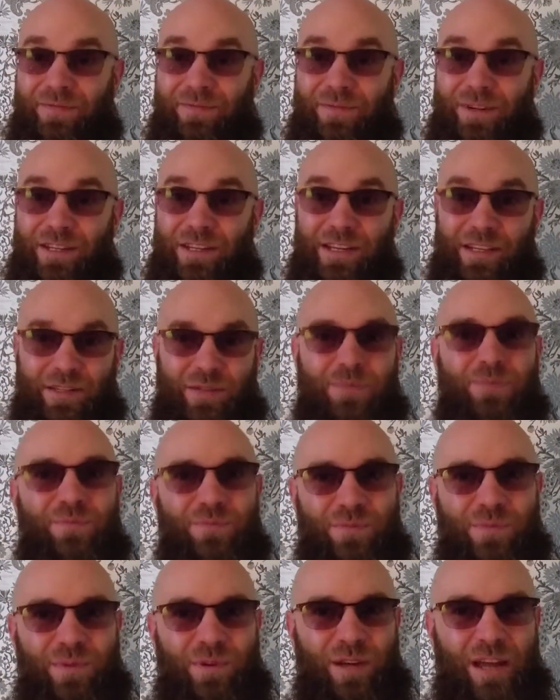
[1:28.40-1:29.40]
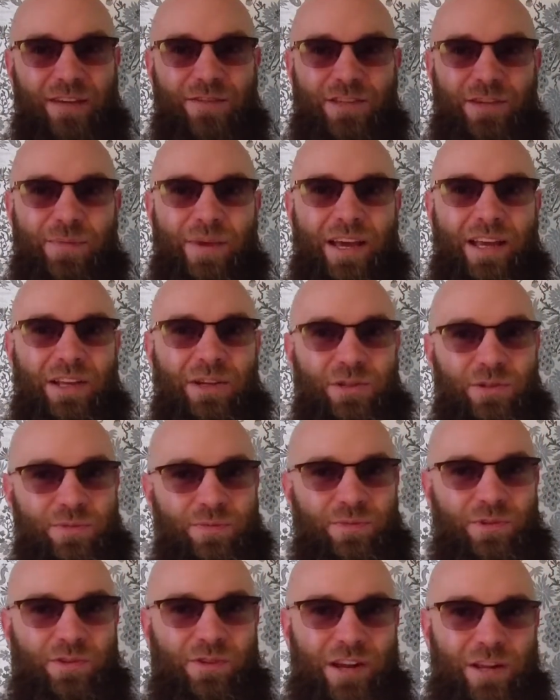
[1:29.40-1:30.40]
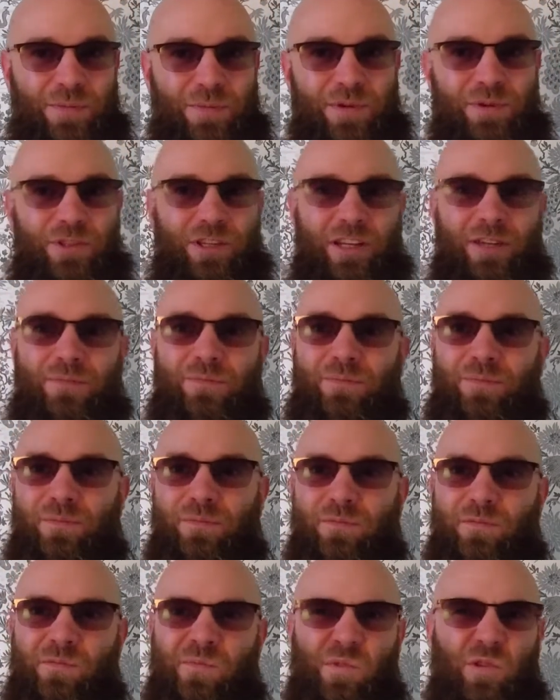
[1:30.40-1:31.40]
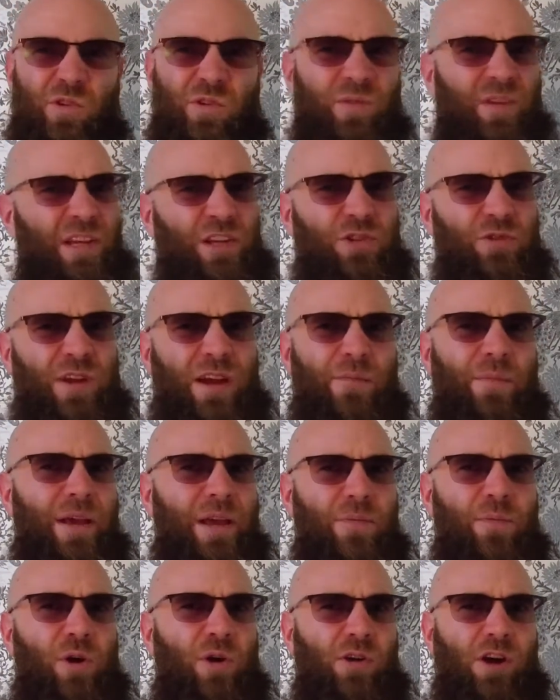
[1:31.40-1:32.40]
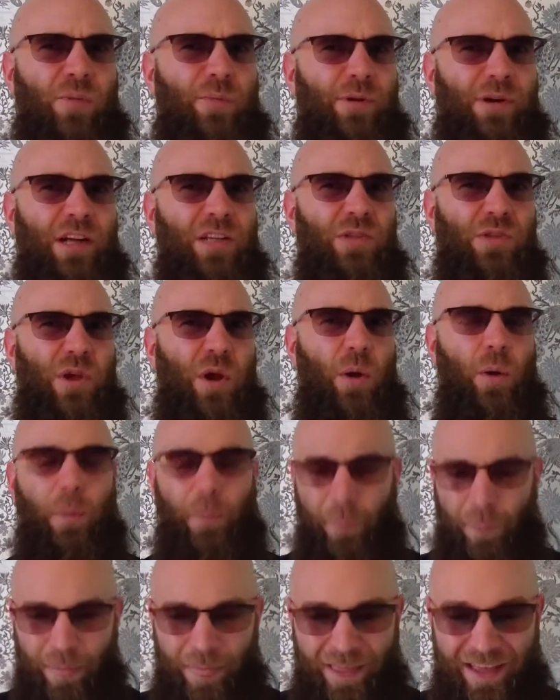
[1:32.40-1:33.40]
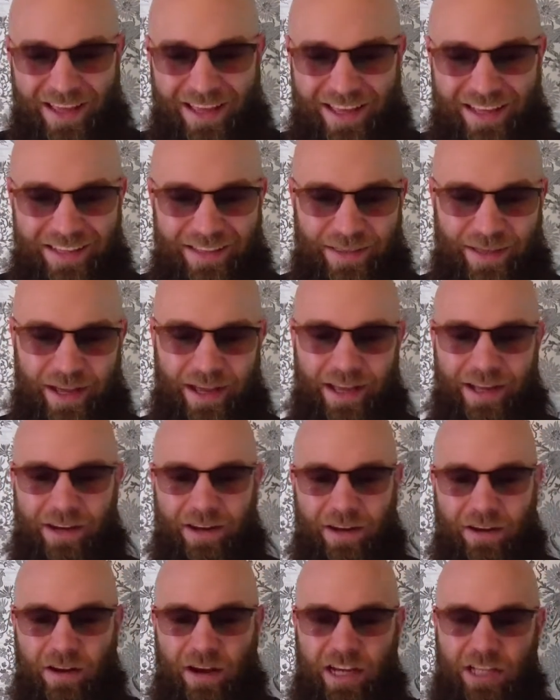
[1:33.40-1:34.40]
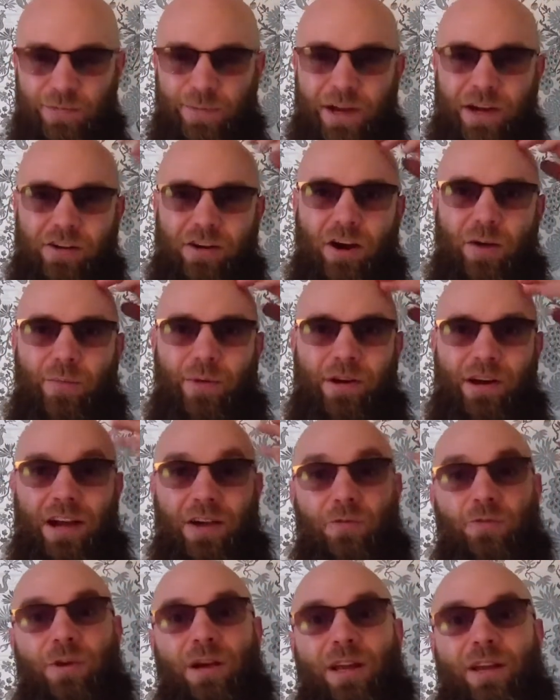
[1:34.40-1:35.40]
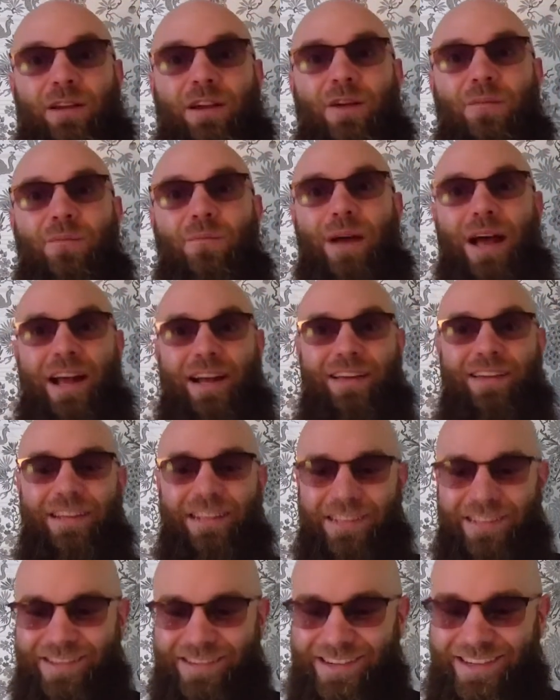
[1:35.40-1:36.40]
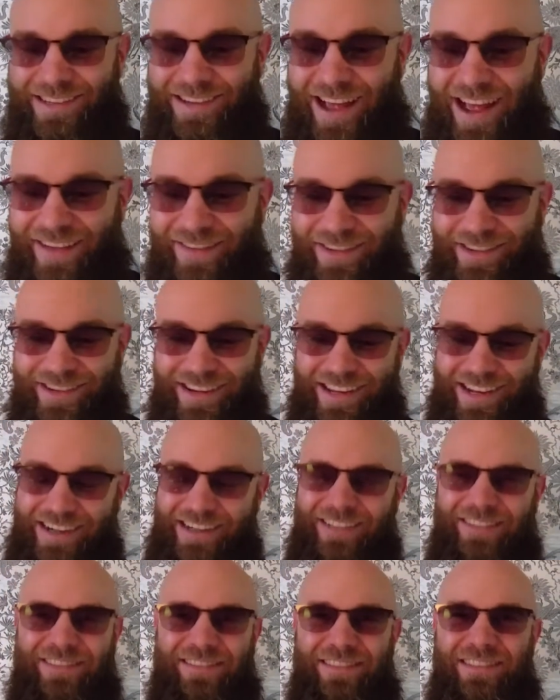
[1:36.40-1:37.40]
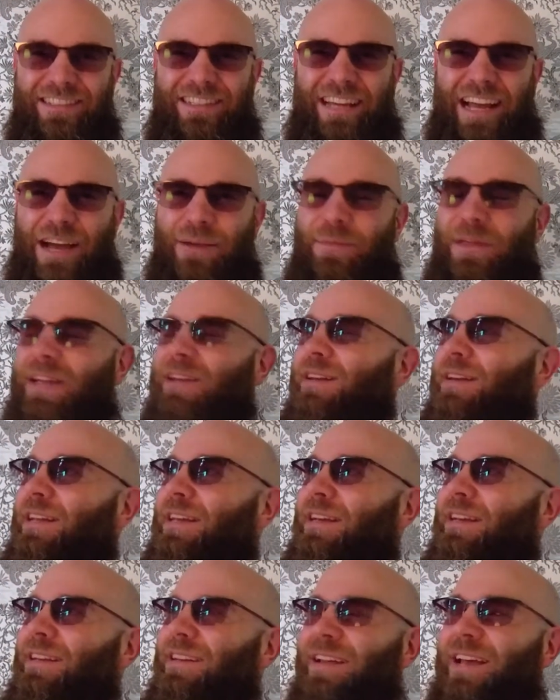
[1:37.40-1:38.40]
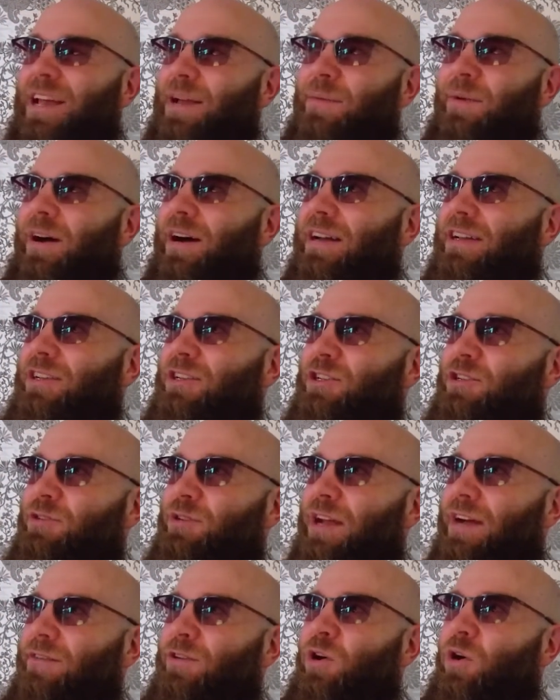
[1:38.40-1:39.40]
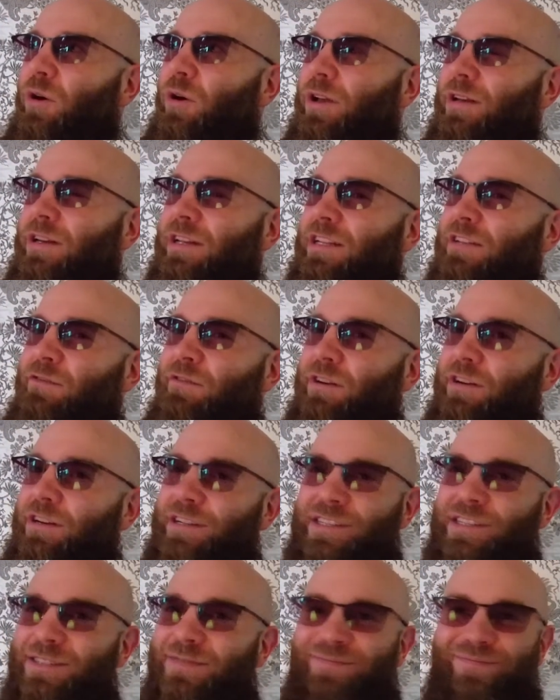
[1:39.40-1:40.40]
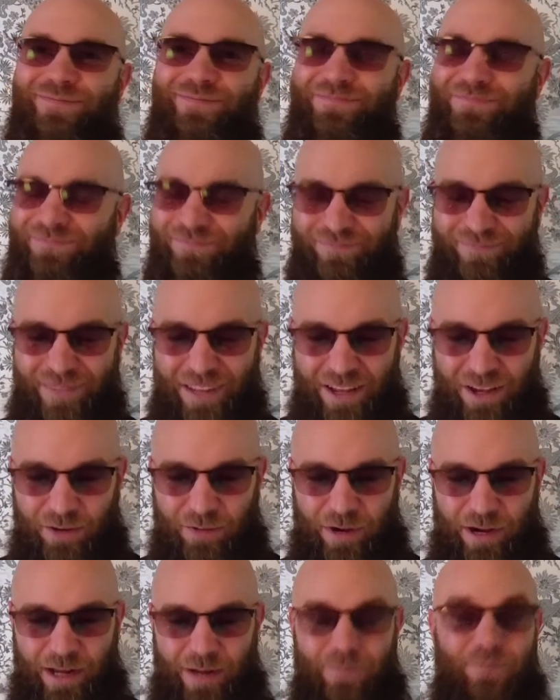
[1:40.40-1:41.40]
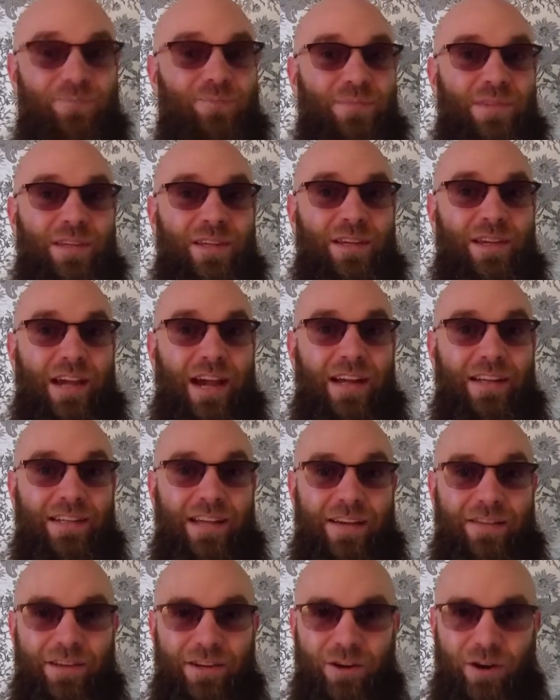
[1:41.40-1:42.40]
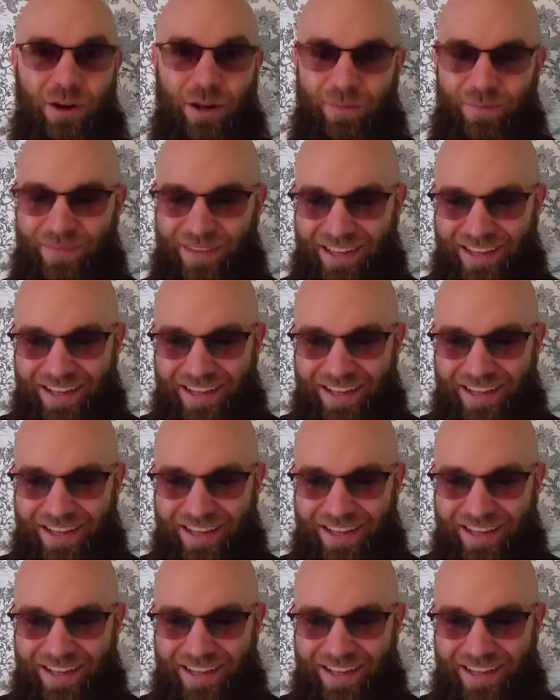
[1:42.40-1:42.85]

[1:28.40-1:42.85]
But yes, love Sibelius, great music. He should have made more operas though. Then, Nightmare Opera, welcome back. It's good to have you here. Damn that nickname, I should have coined it first. Well, can't have it all.